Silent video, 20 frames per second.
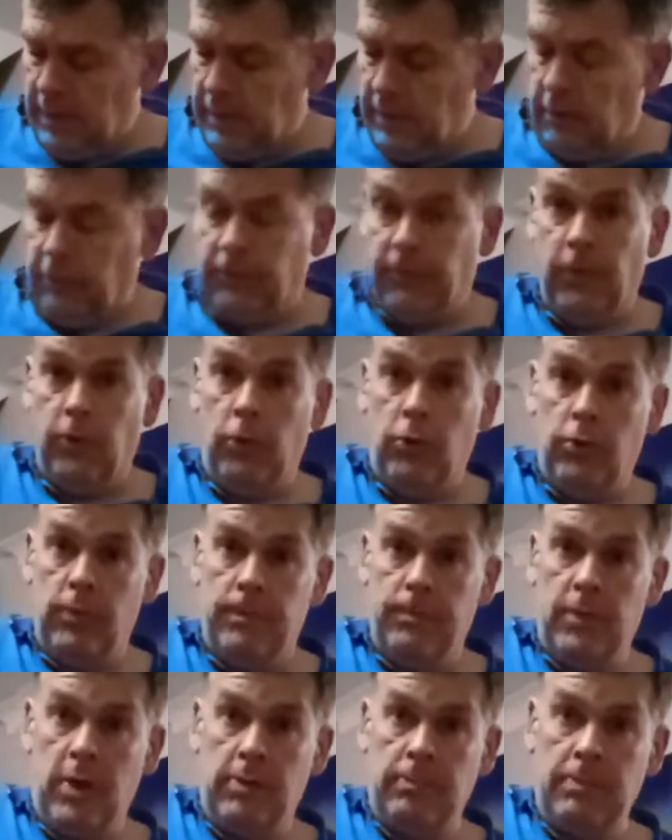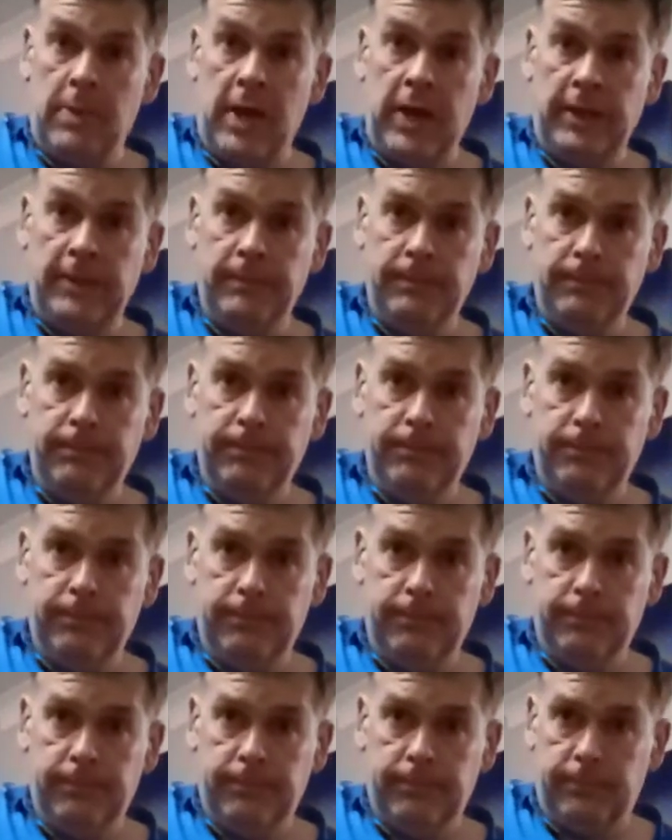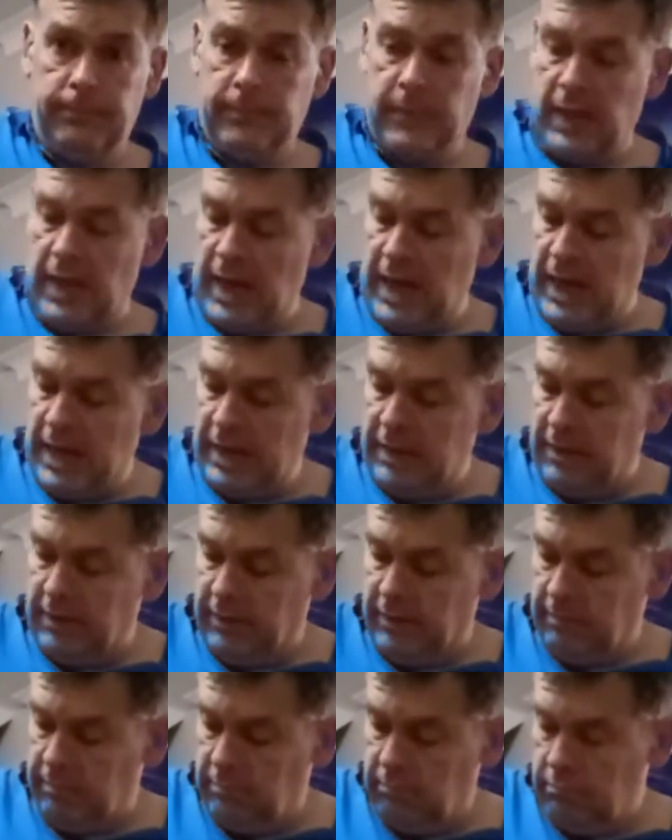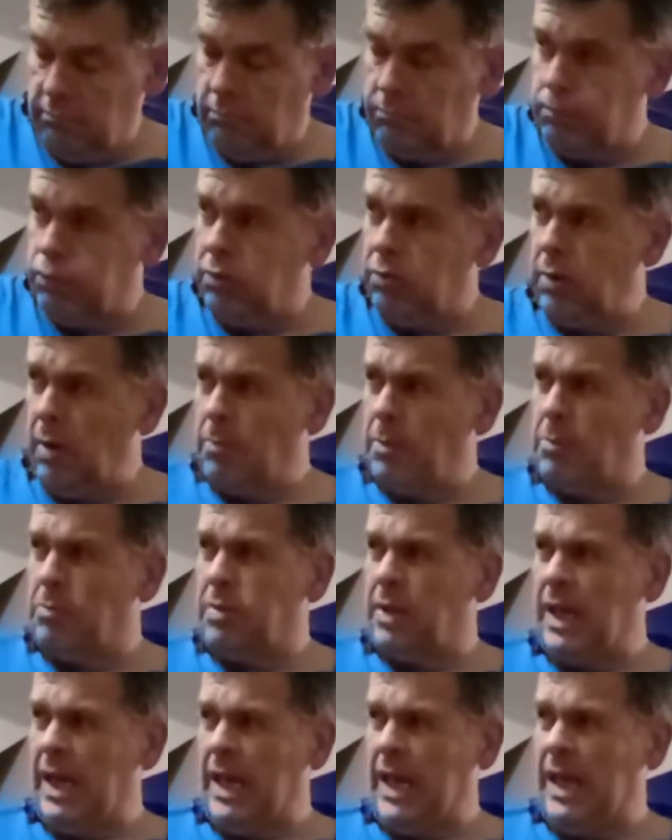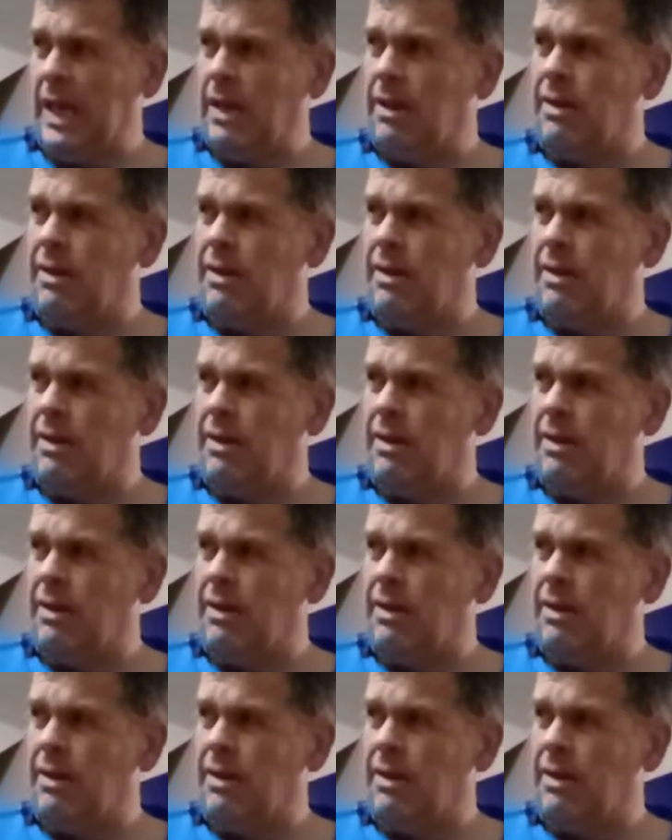there's 4 on mine, and probably